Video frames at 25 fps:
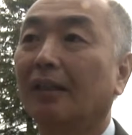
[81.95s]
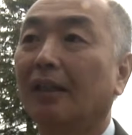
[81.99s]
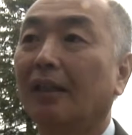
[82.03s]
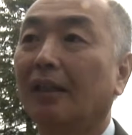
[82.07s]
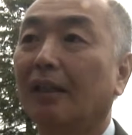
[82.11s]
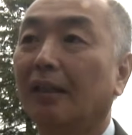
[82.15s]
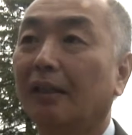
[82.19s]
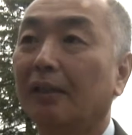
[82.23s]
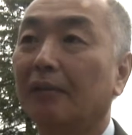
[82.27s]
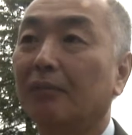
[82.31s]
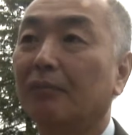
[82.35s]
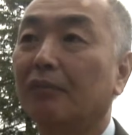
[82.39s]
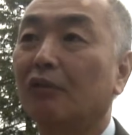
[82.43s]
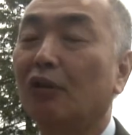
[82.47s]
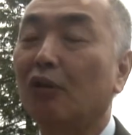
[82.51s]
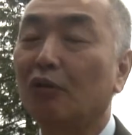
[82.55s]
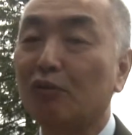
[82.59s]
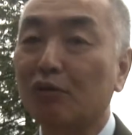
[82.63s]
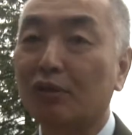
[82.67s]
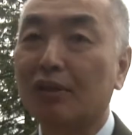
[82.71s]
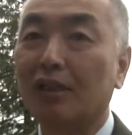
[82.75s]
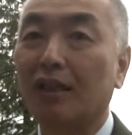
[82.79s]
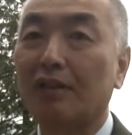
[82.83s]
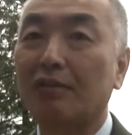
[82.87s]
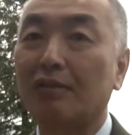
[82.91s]

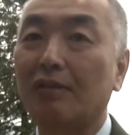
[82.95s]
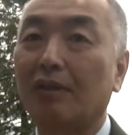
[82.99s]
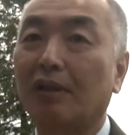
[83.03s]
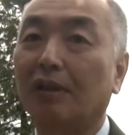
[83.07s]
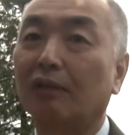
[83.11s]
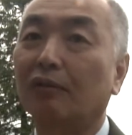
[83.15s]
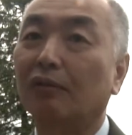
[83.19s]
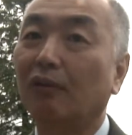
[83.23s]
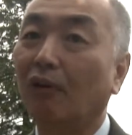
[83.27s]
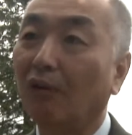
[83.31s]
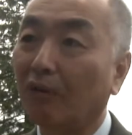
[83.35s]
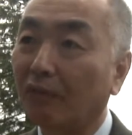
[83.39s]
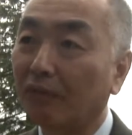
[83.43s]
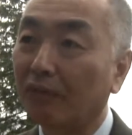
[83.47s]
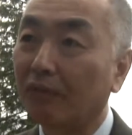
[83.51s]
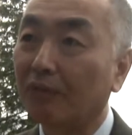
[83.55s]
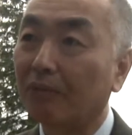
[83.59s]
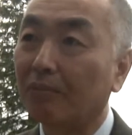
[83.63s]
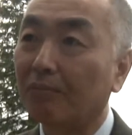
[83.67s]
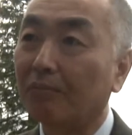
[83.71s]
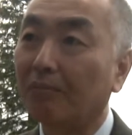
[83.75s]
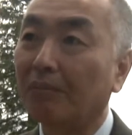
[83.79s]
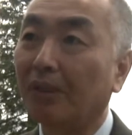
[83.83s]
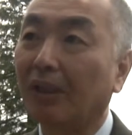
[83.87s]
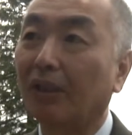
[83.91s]
not just on a growth,
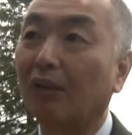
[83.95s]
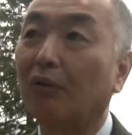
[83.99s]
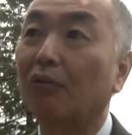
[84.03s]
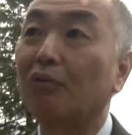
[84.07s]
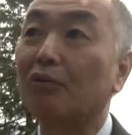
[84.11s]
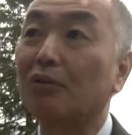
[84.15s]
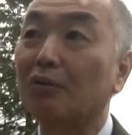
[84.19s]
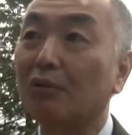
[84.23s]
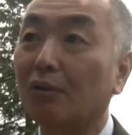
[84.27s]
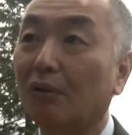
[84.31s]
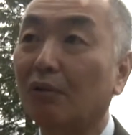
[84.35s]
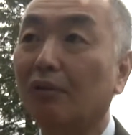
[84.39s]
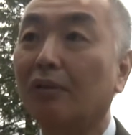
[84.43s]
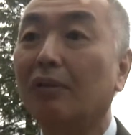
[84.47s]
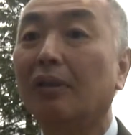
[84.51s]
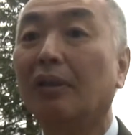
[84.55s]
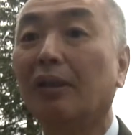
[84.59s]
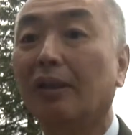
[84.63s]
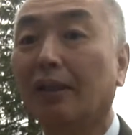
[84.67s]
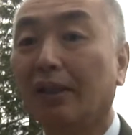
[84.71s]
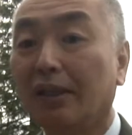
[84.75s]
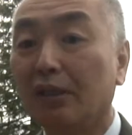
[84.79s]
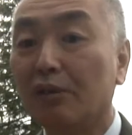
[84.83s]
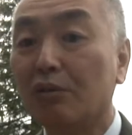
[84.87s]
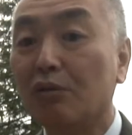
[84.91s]
but also
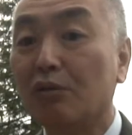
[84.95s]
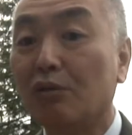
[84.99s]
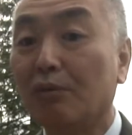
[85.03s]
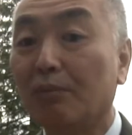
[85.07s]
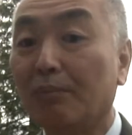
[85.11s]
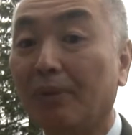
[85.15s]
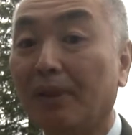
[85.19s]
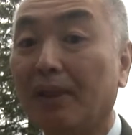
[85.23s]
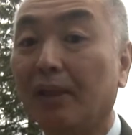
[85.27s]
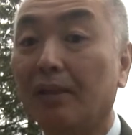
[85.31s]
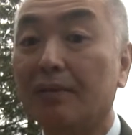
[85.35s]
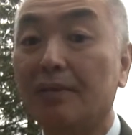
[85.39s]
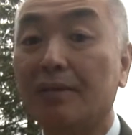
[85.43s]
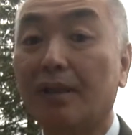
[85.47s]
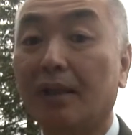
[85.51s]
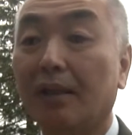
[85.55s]
it should be